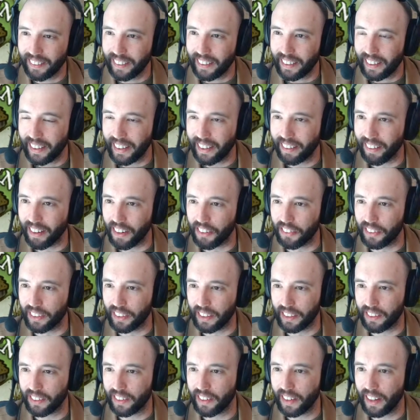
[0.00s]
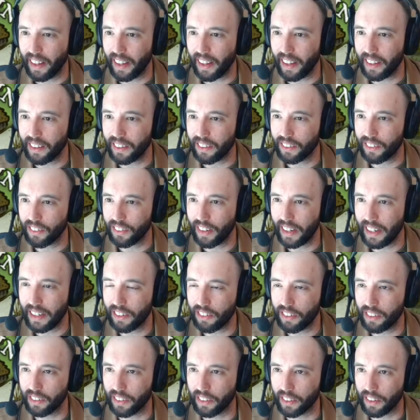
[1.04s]
Interesting. It's not
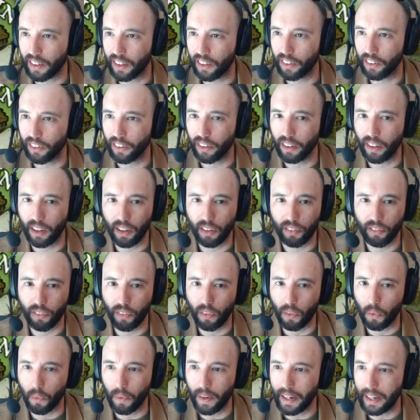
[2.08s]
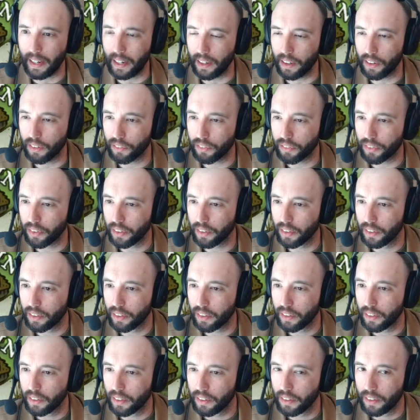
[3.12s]
changing the color of the wave.
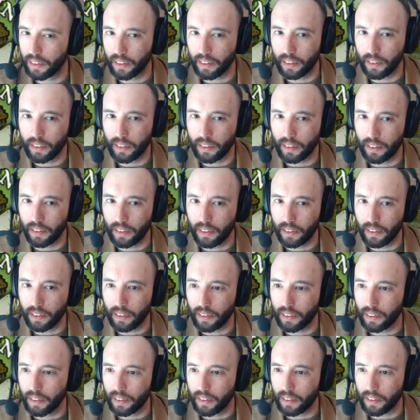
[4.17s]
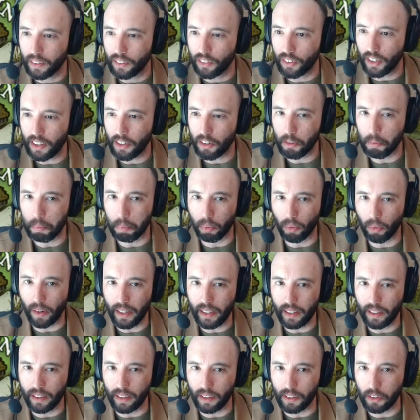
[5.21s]
You can change the
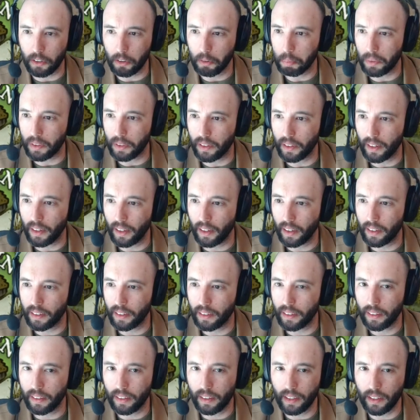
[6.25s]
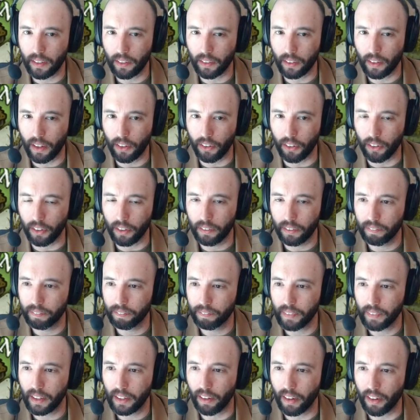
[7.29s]
brightness, but not any of the color.
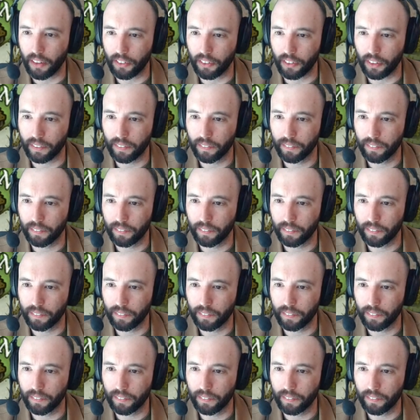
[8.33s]
Interesting.